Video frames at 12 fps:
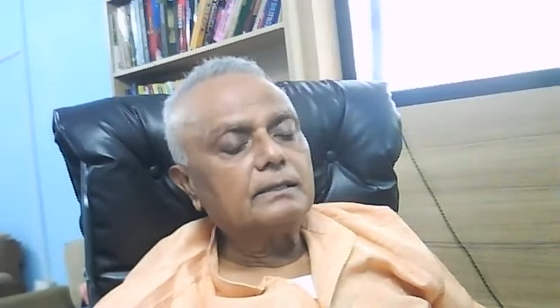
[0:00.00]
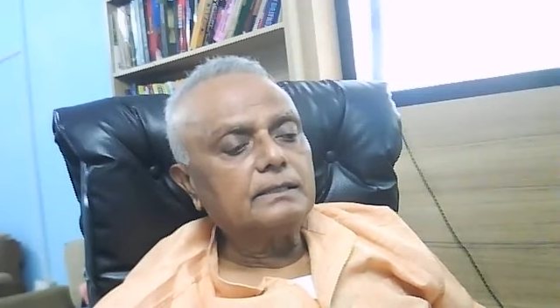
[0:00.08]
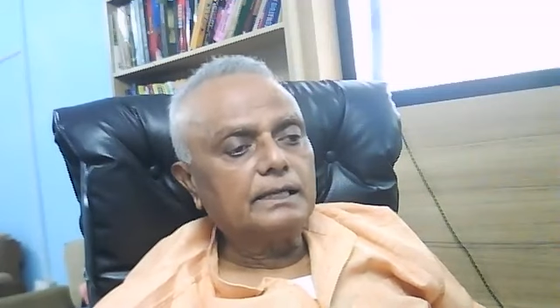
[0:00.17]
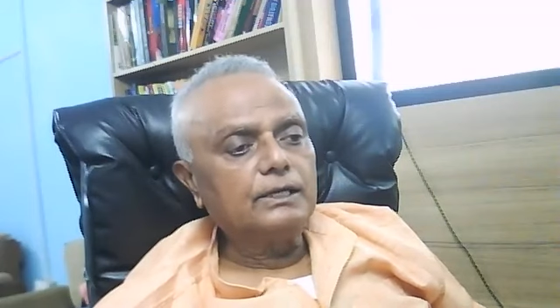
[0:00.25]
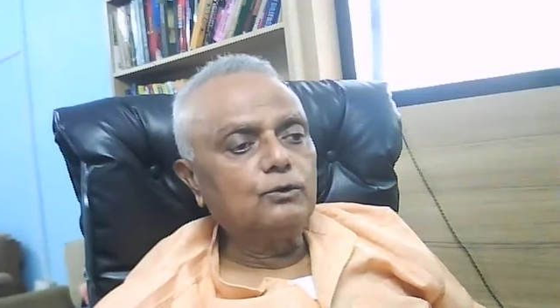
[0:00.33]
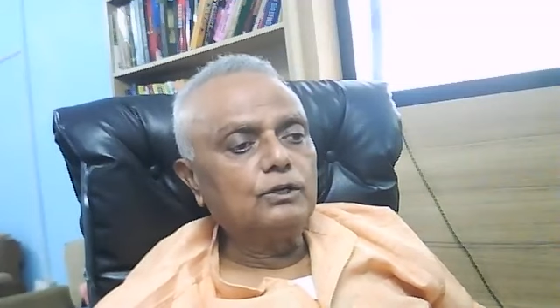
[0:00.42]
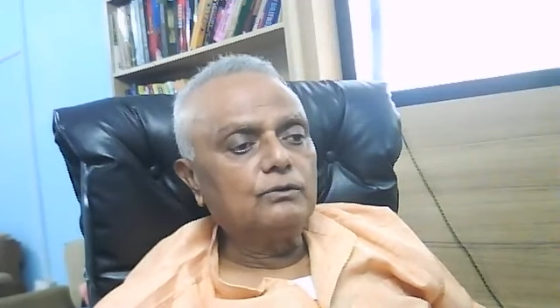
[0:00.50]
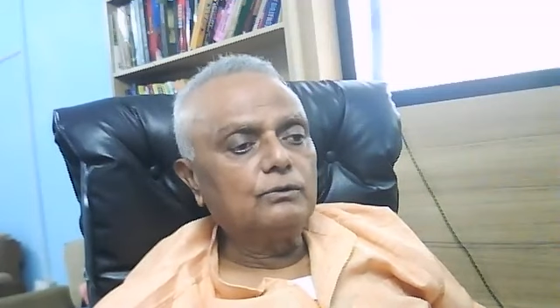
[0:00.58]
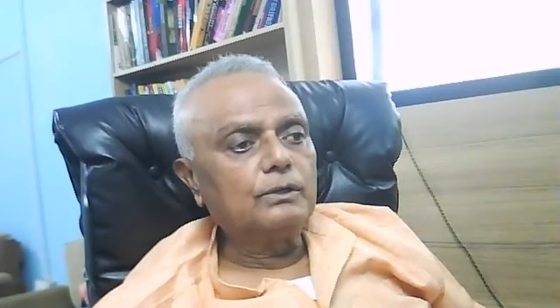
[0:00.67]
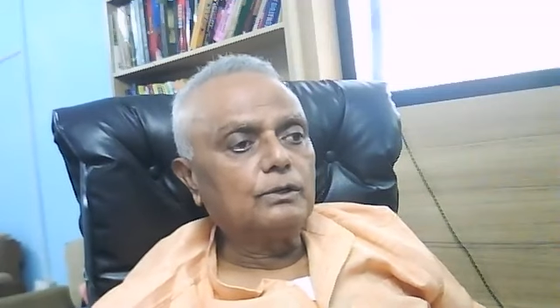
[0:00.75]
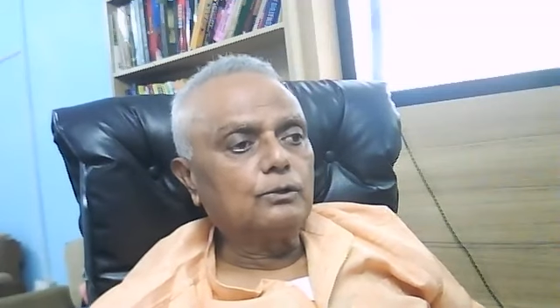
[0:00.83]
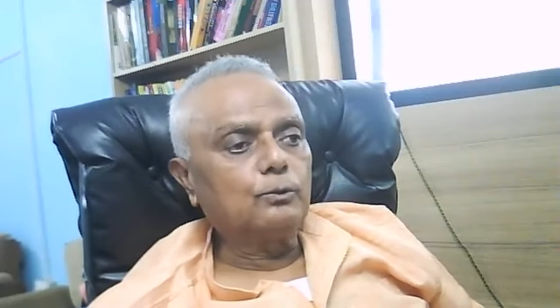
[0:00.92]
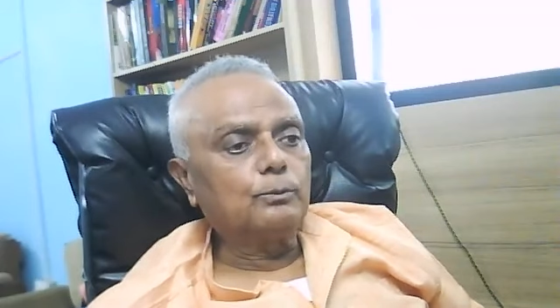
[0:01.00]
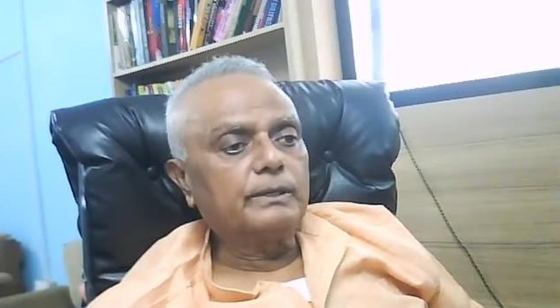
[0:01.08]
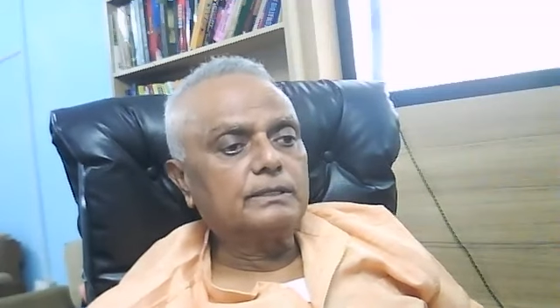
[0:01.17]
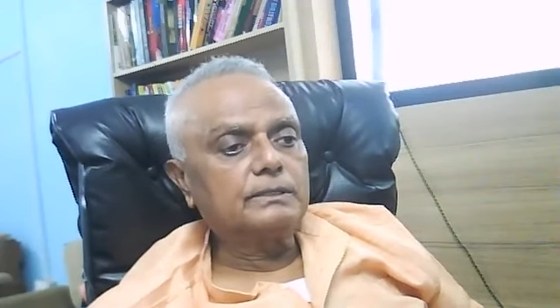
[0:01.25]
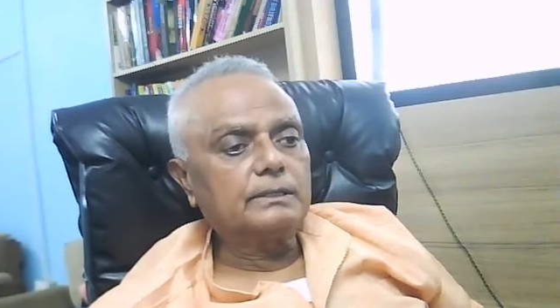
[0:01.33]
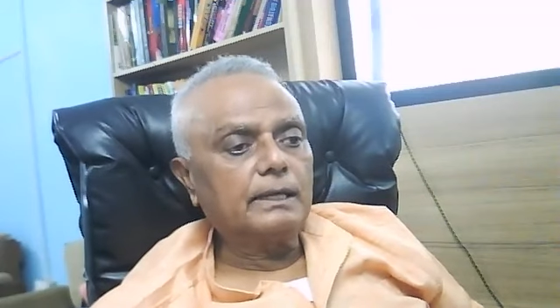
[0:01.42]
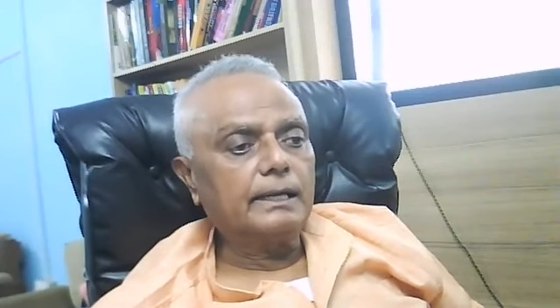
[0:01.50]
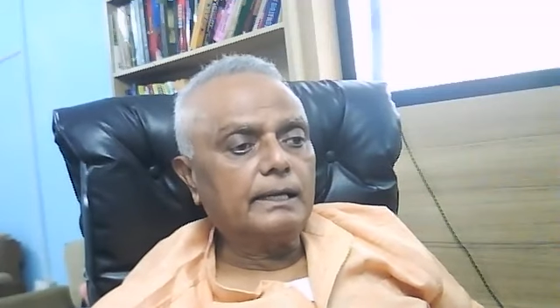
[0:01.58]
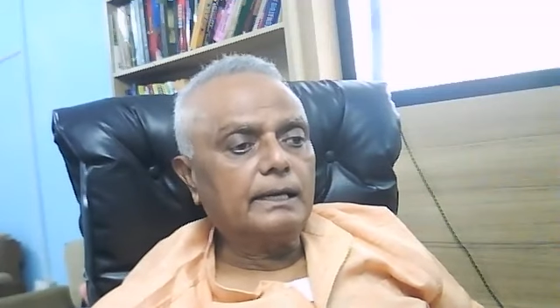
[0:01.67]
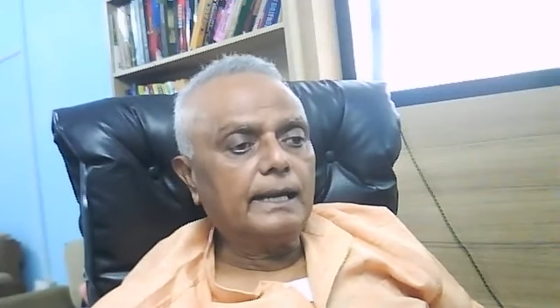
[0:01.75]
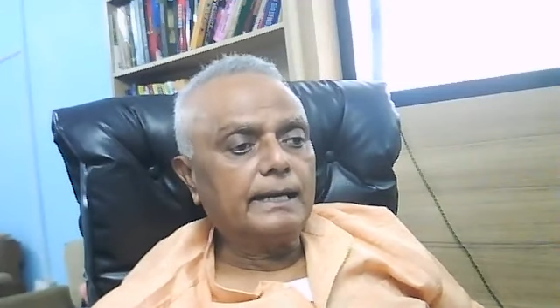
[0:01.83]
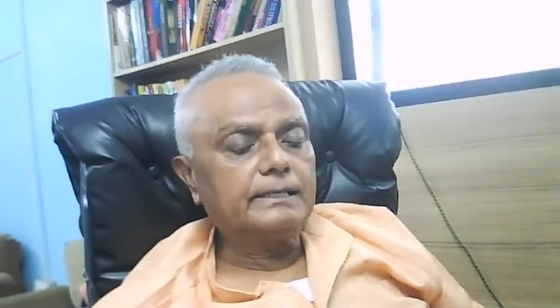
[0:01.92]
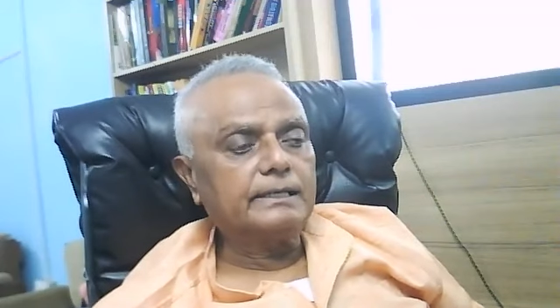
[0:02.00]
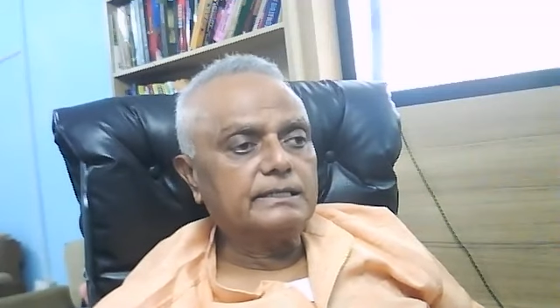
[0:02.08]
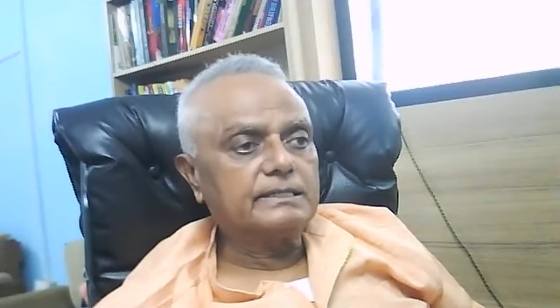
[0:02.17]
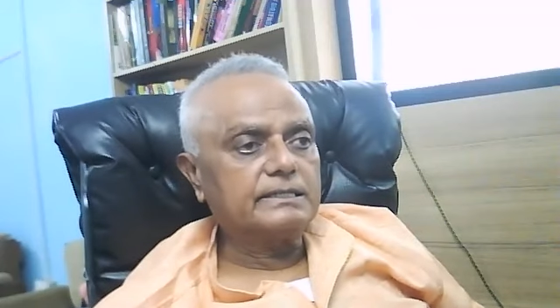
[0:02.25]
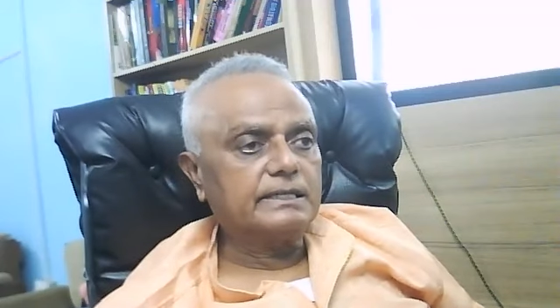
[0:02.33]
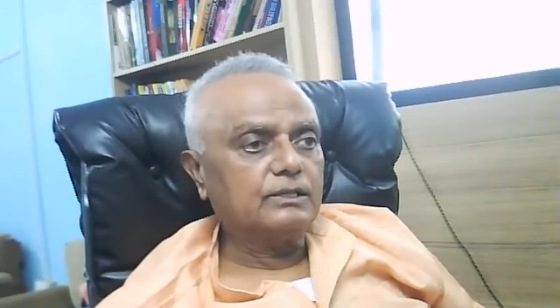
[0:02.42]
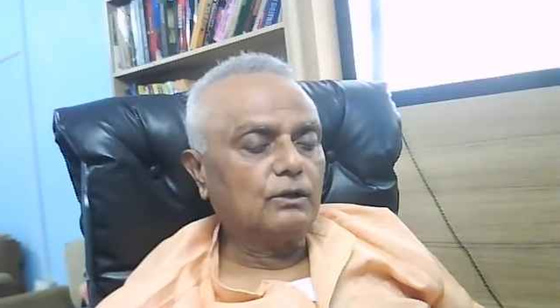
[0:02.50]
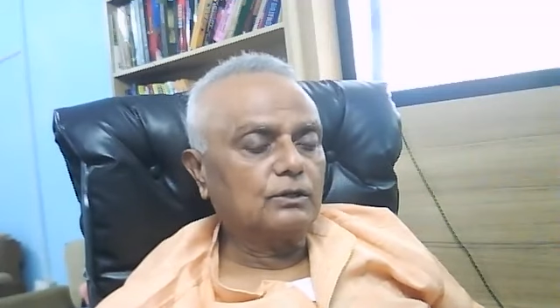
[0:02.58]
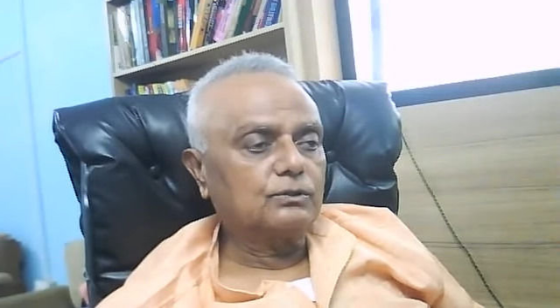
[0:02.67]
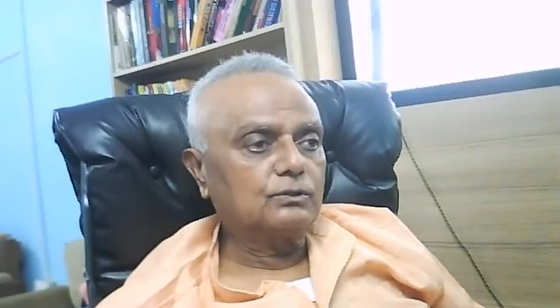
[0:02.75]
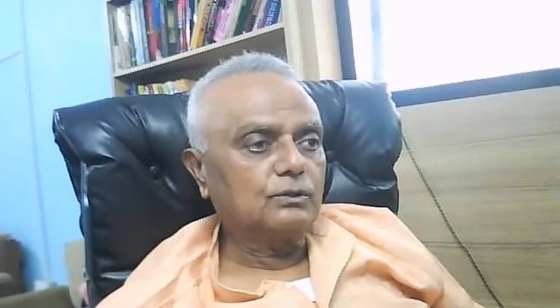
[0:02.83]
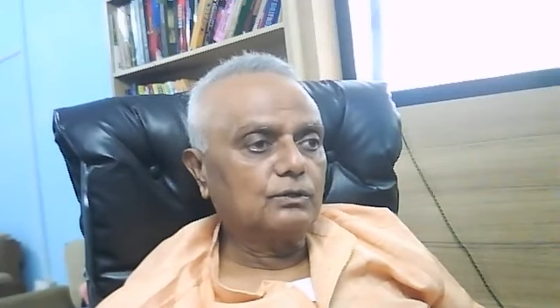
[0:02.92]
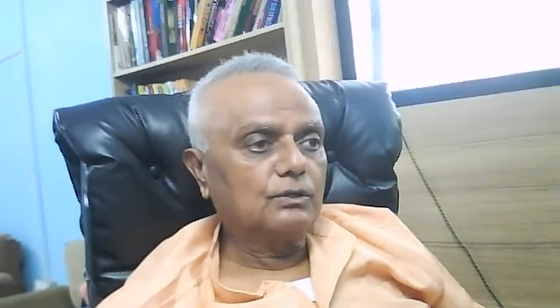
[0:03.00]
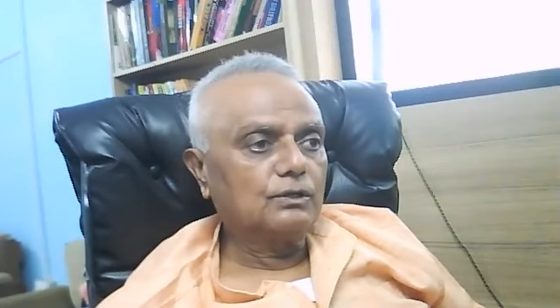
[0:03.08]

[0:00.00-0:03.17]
the new rubrics in later stage also.